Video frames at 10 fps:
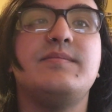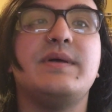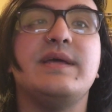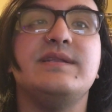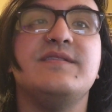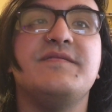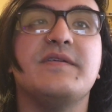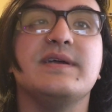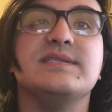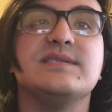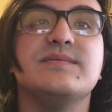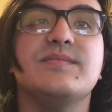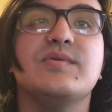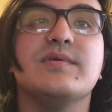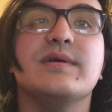but I did find some
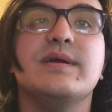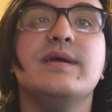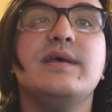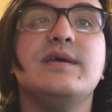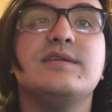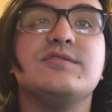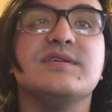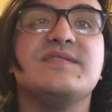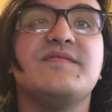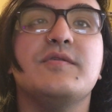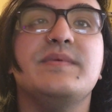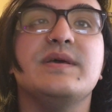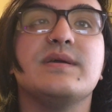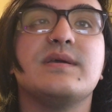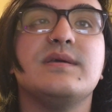more
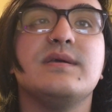transphobic